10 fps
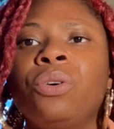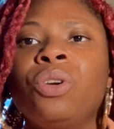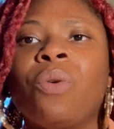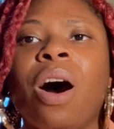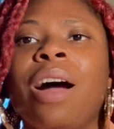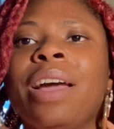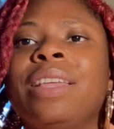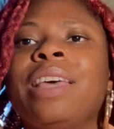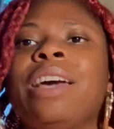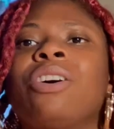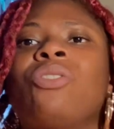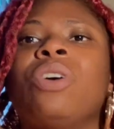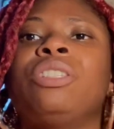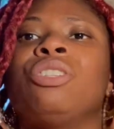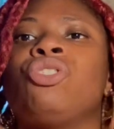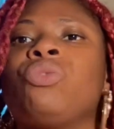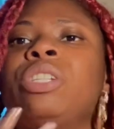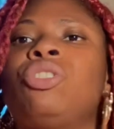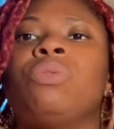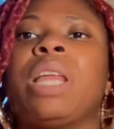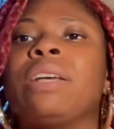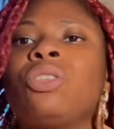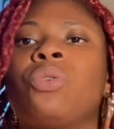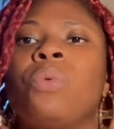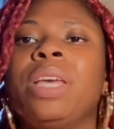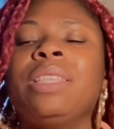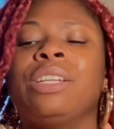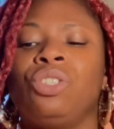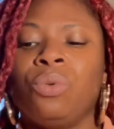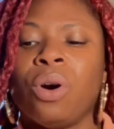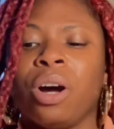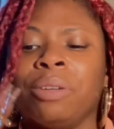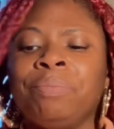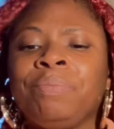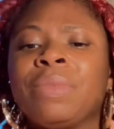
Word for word: you are and they are going to treat you like the queen that you are.